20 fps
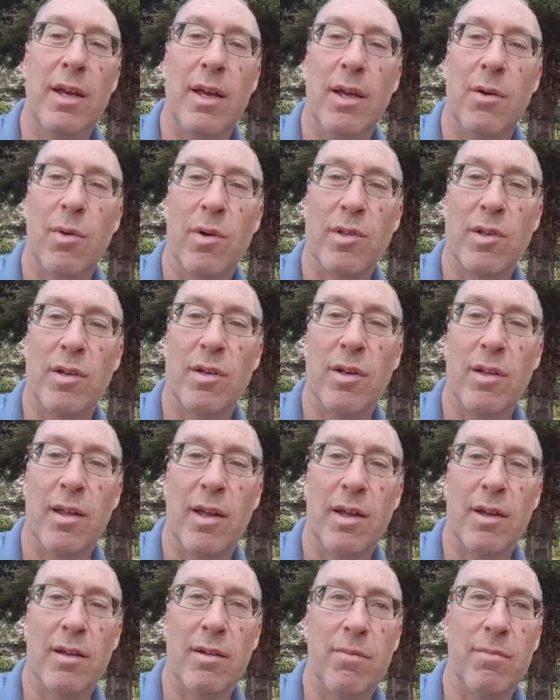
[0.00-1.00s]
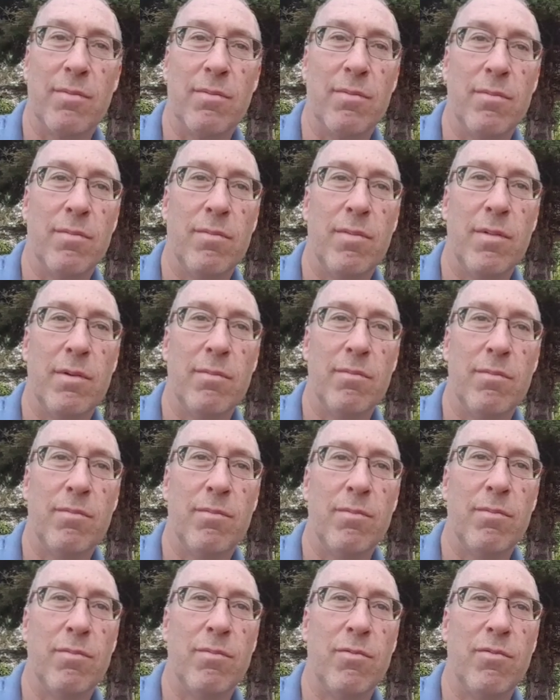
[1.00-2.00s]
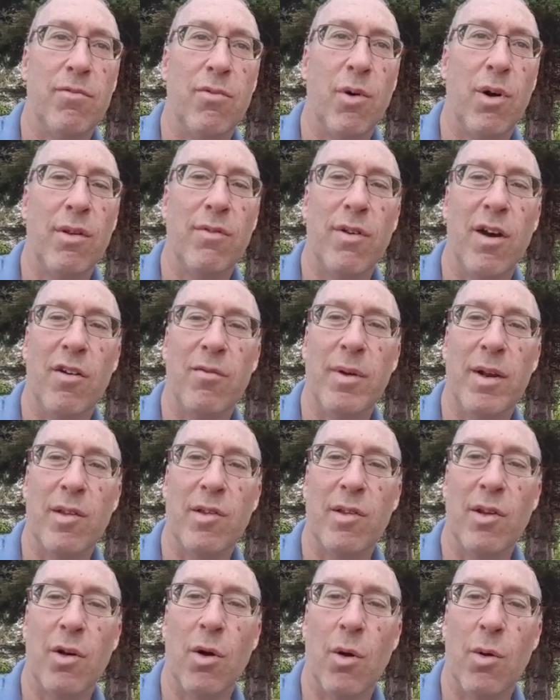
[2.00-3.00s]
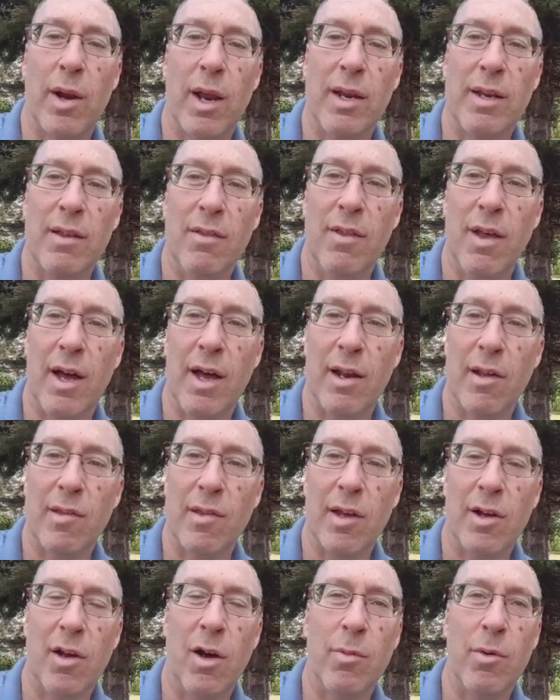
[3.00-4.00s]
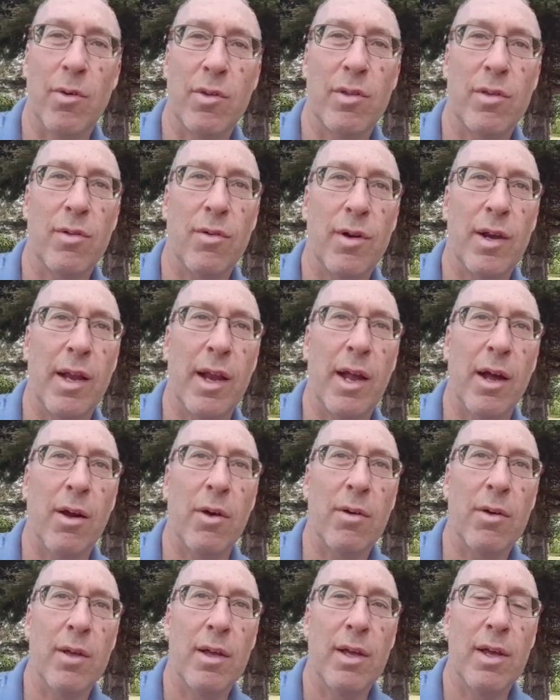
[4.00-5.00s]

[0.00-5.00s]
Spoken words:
It wasn't until like 45 minutes ago when I did that. It's like almost 3 now.